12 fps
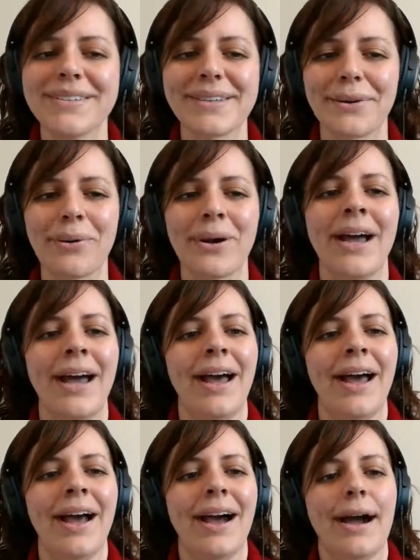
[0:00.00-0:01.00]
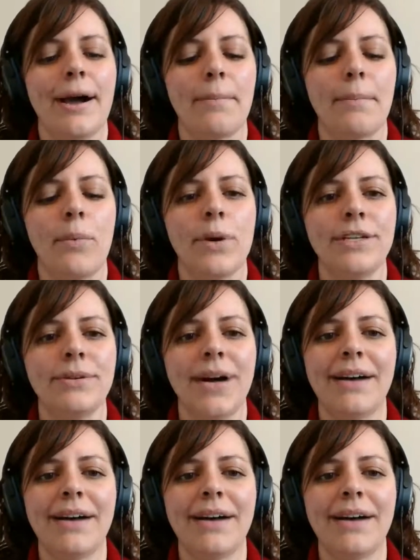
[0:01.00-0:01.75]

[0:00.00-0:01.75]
So when you